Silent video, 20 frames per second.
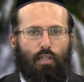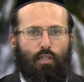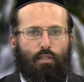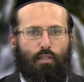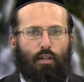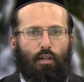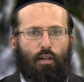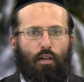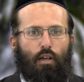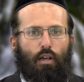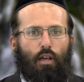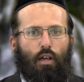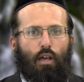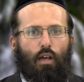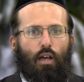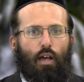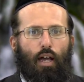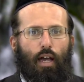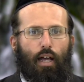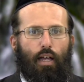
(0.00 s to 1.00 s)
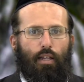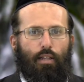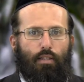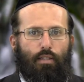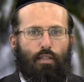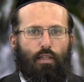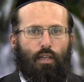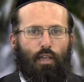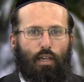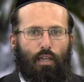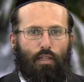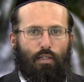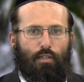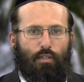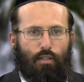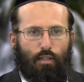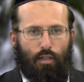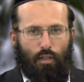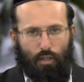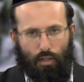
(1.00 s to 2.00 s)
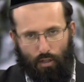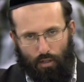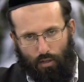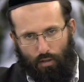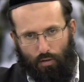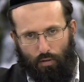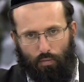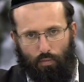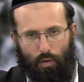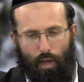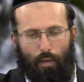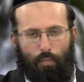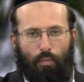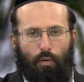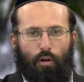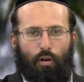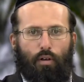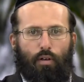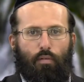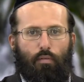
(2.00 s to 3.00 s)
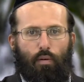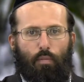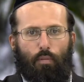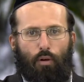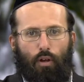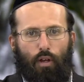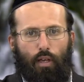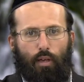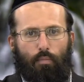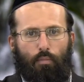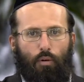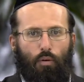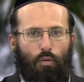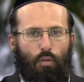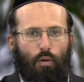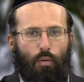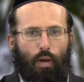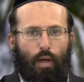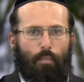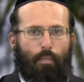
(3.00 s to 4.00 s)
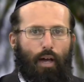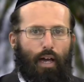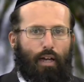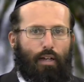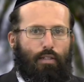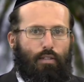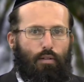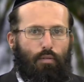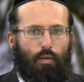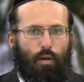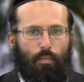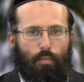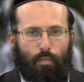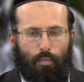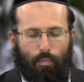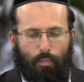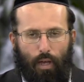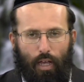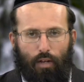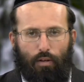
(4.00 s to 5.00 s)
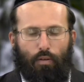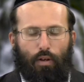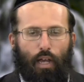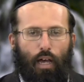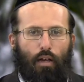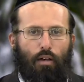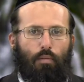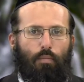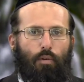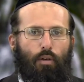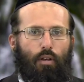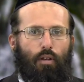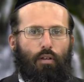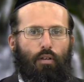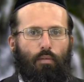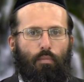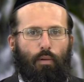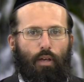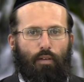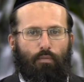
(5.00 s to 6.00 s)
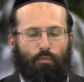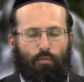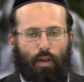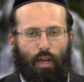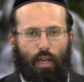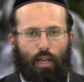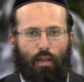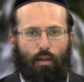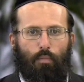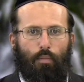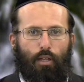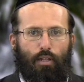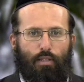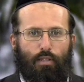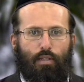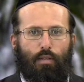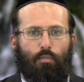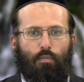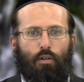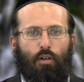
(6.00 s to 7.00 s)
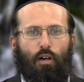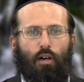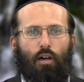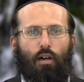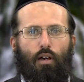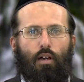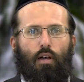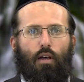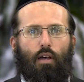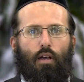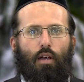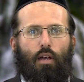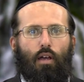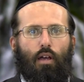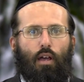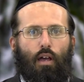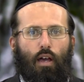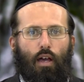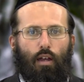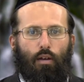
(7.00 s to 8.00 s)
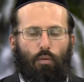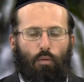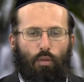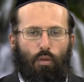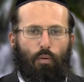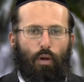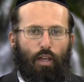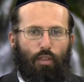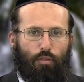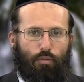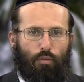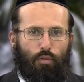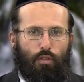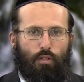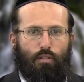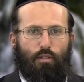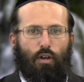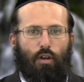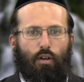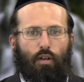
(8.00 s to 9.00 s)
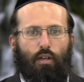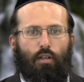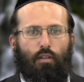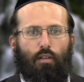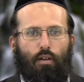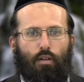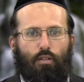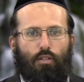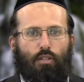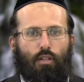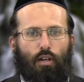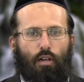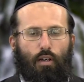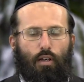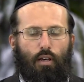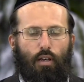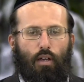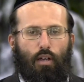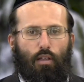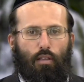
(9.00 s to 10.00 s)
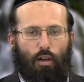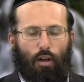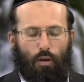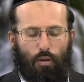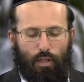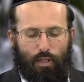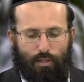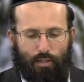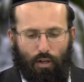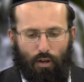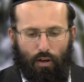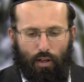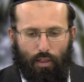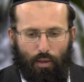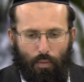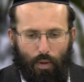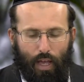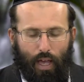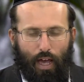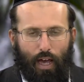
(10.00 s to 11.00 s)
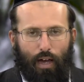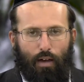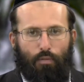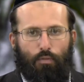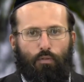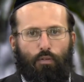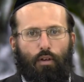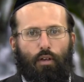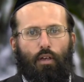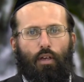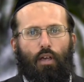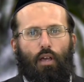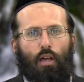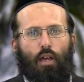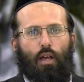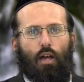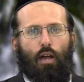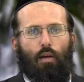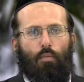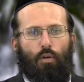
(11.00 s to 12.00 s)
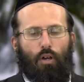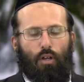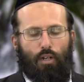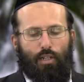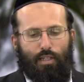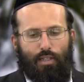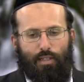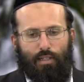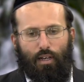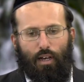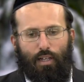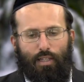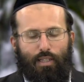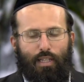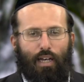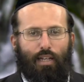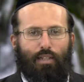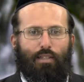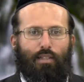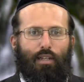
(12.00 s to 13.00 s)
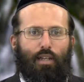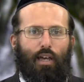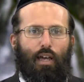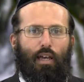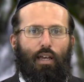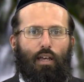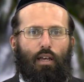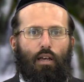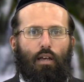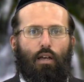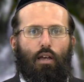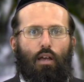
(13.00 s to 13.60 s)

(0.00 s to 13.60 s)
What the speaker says: shlita and his Rabbonim, all the way back to Rabbeinu Nachman, Ben Fega, Ben Simcha, and all the way through the Torah Kadosha, the Holy Torah that we have. And we're going to discuss that today.